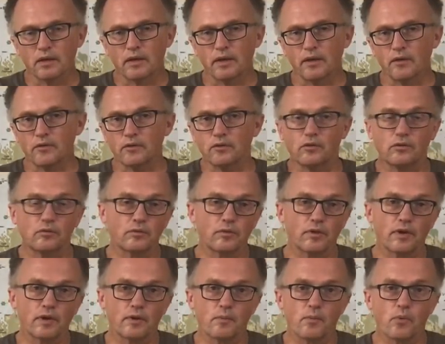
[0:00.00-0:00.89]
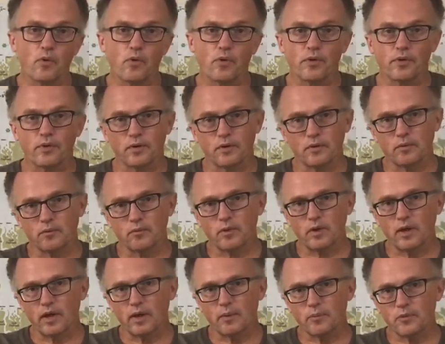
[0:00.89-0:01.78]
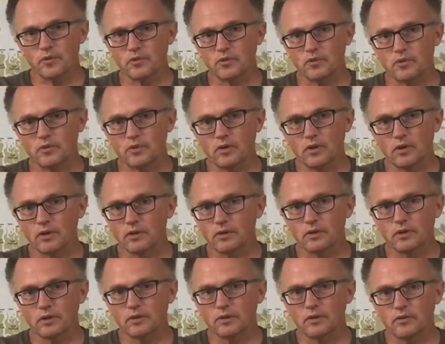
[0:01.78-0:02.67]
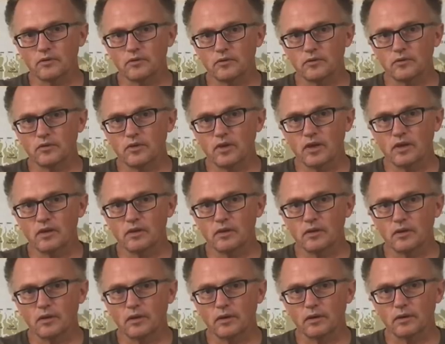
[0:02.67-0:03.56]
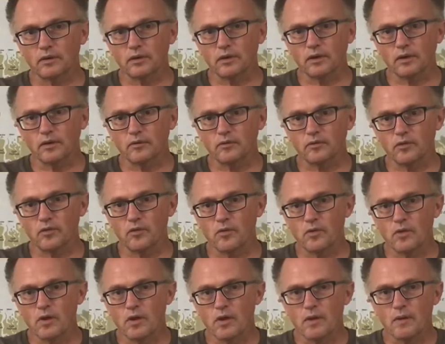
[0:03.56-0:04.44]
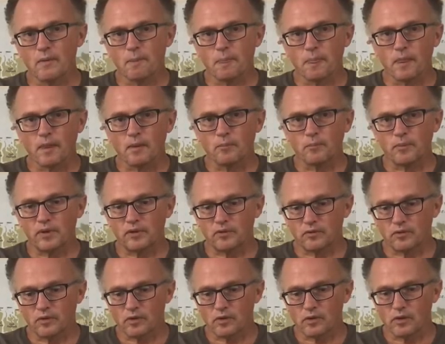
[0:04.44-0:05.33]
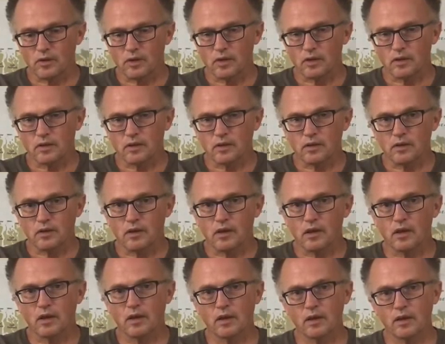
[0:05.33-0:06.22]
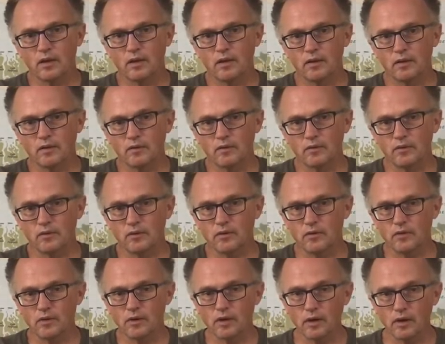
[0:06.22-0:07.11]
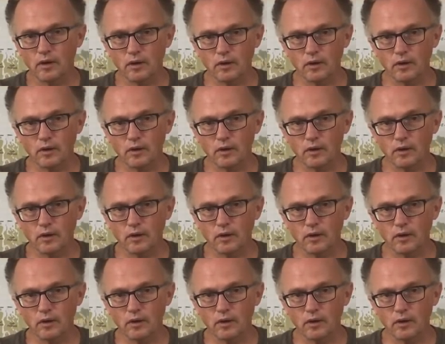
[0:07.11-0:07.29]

Now this is very important. What happens in the Arctic doesn't stay in the Arctic. So basically the you got to